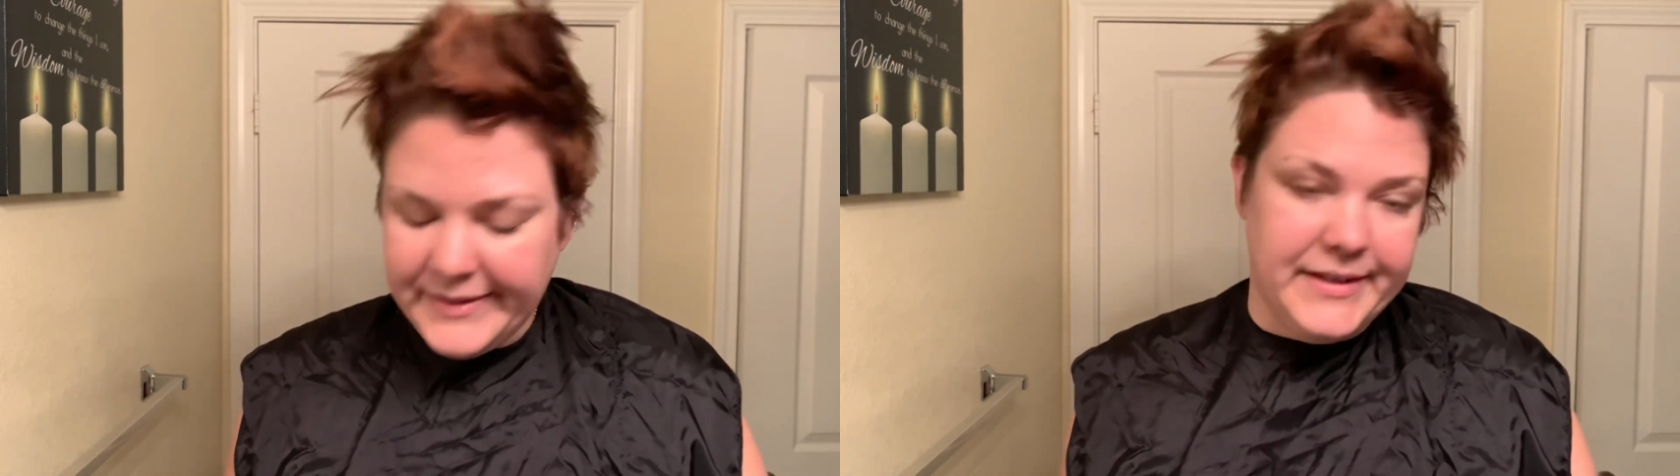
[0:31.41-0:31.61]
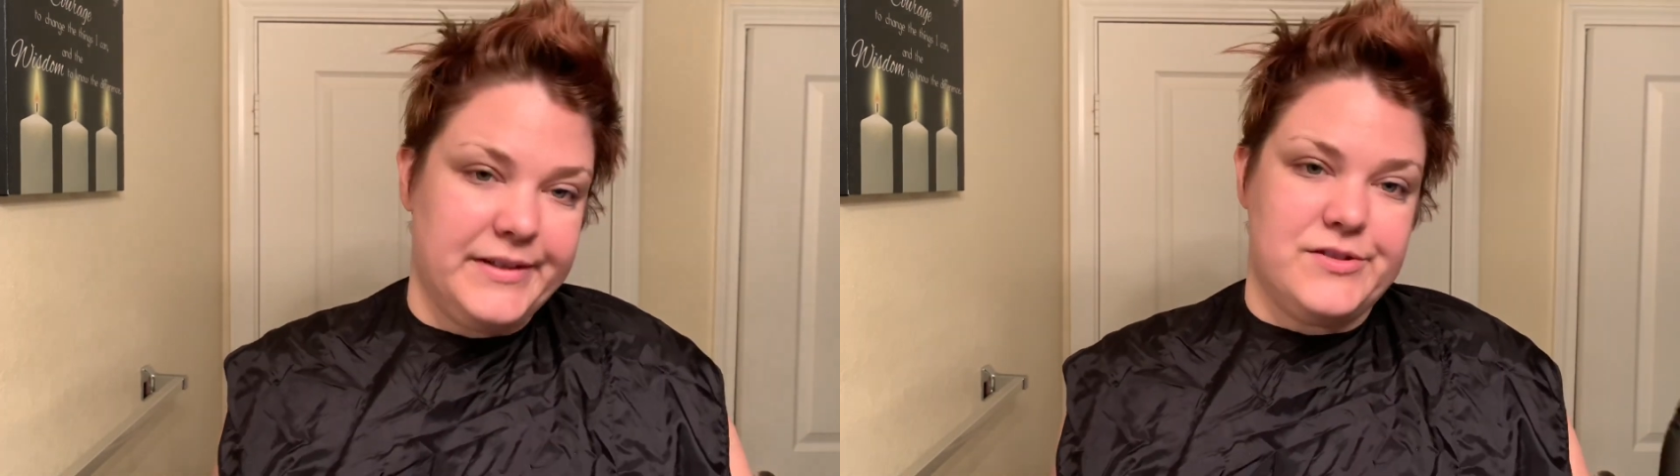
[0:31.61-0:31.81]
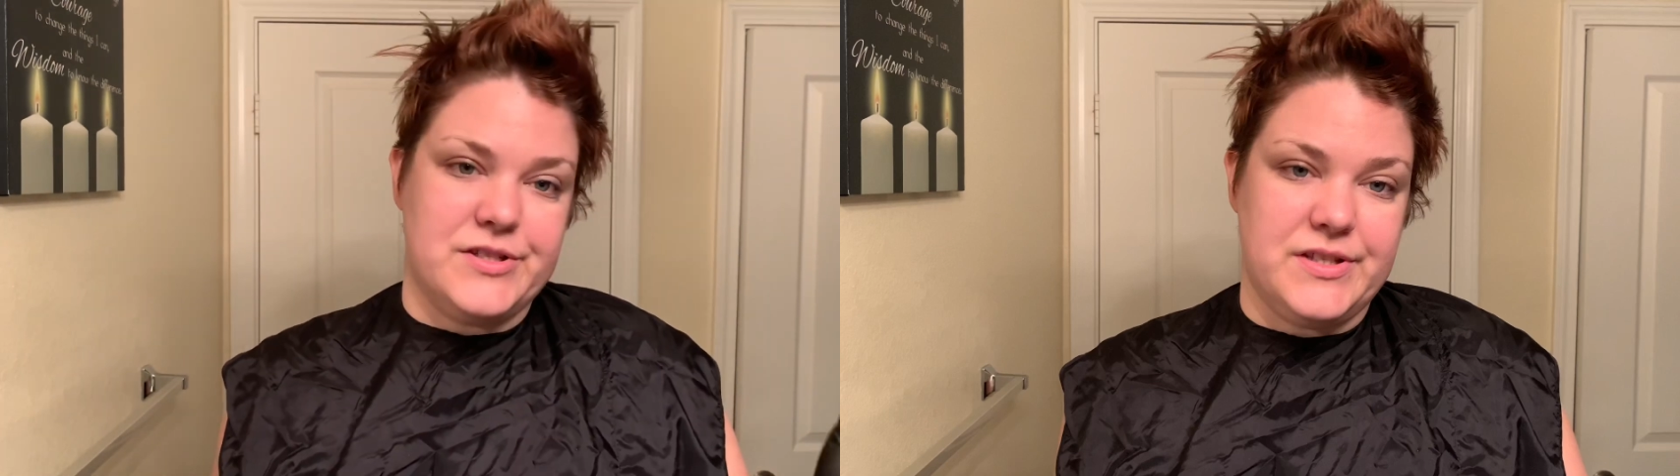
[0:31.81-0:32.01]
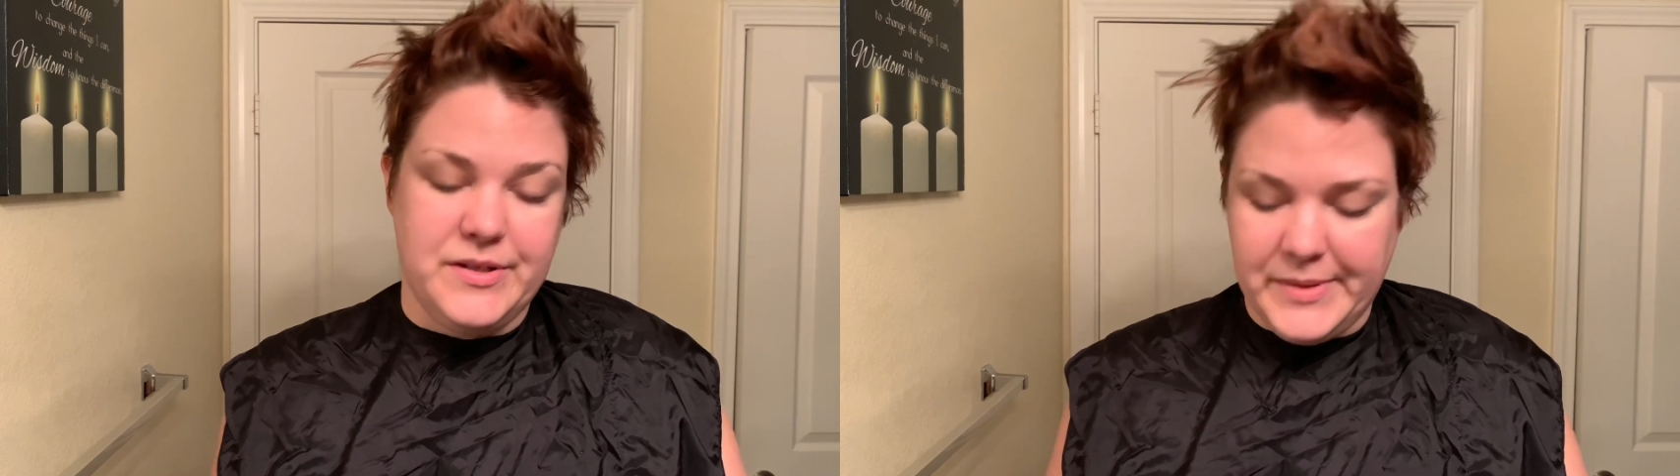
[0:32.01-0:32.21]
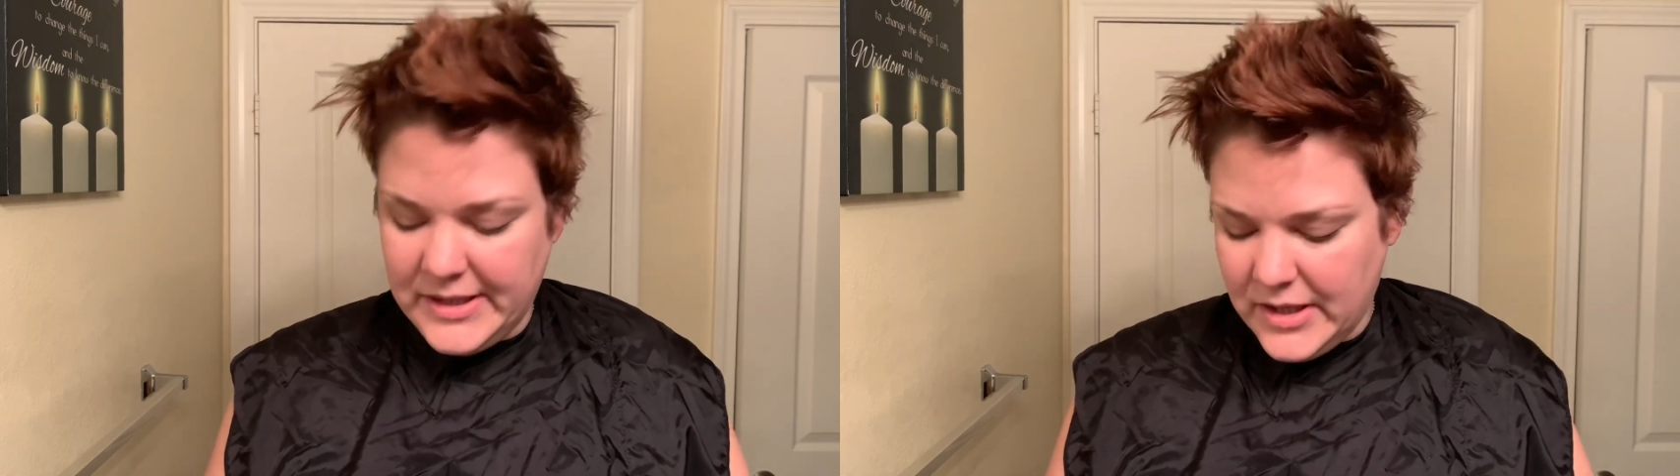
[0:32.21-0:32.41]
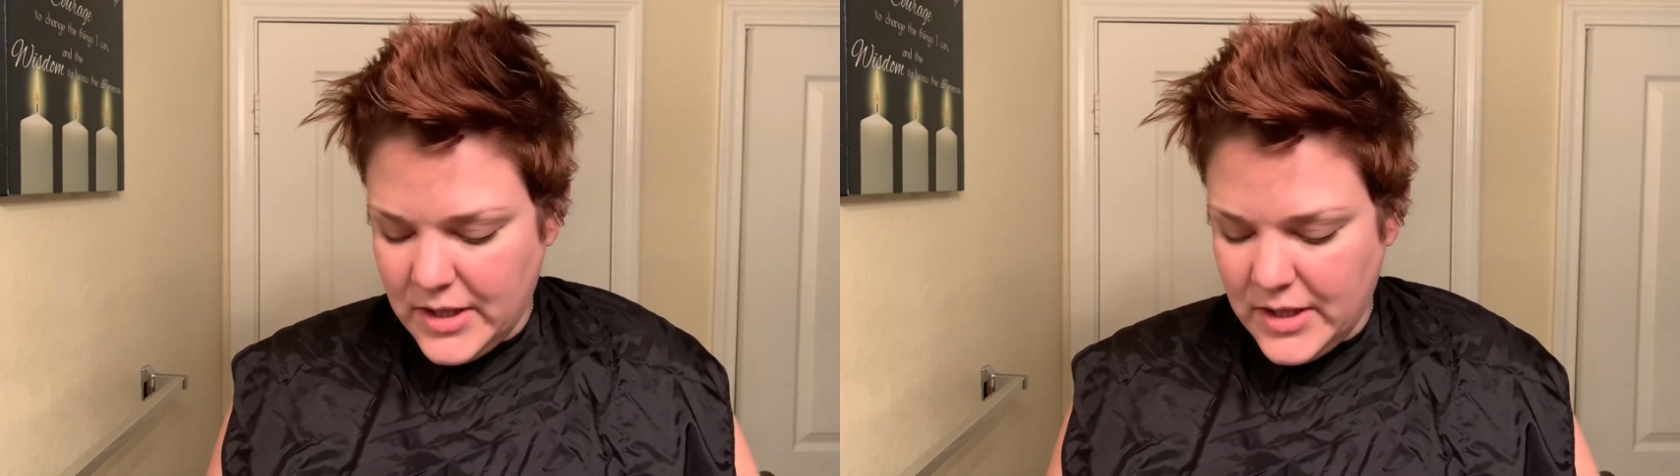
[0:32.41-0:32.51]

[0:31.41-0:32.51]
then I just do it.